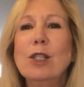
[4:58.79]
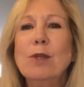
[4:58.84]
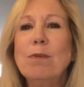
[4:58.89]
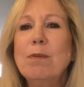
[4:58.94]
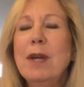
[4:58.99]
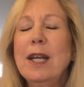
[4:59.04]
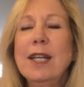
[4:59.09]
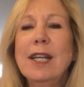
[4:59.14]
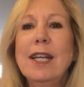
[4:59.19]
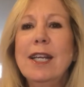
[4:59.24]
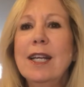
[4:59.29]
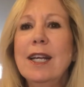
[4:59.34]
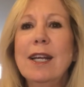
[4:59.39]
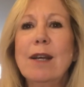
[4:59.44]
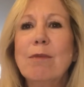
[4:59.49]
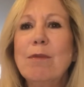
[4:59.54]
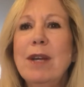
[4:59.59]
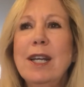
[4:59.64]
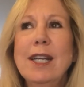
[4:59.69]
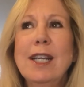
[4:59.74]

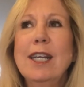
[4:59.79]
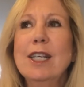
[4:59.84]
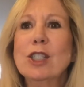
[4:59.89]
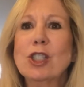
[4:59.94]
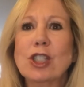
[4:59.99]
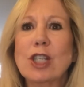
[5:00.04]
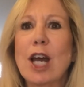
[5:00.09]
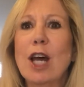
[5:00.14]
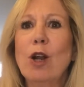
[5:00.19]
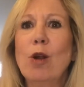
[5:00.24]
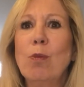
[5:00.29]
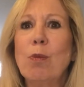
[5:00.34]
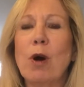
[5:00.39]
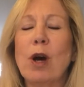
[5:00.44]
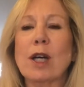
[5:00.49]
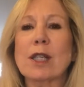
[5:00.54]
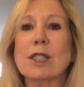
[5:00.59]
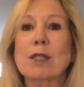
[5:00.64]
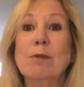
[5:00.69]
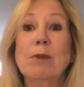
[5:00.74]
making a shadow
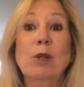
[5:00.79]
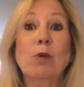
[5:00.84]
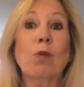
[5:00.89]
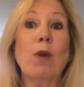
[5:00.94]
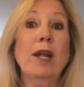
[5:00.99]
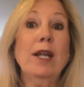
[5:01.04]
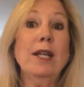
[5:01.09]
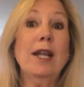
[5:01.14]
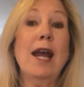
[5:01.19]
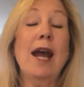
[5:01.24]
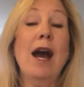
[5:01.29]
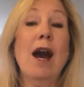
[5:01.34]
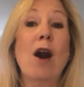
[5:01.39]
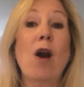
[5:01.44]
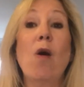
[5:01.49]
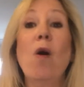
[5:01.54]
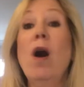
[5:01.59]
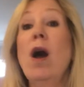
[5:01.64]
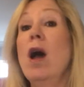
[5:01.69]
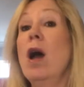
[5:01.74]
box. I mean, right
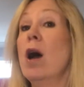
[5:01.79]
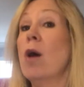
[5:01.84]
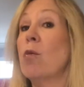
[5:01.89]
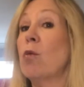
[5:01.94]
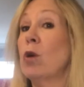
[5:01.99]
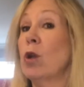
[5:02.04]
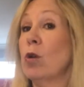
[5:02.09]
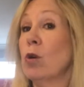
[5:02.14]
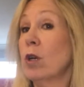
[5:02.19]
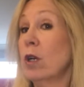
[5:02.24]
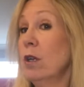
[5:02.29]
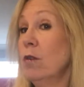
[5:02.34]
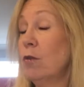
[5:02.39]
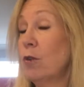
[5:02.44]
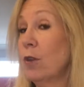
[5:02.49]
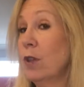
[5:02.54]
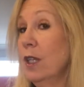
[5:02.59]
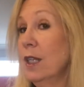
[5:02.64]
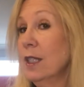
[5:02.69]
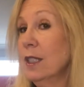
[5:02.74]
now we're looking
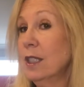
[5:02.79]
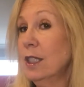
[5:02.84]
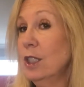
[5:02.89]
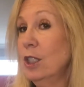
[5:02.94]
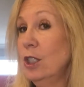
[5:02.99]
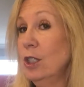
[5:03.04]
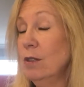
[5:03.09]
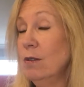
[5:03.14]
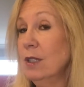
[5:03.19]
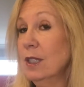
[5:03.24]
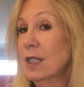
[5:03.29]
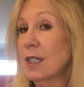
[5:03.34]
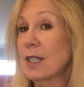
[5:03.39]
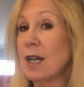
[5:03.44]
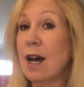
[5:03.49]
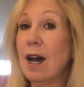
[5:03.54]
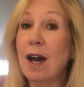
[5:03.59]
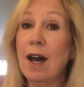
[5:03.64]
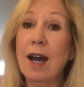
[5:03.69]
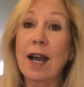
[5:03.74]
for things to do
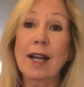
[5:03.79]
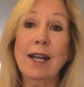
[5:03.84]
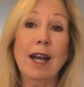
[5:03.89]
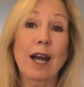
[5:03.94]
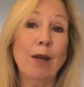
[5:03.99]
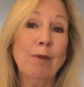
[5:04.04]
inside.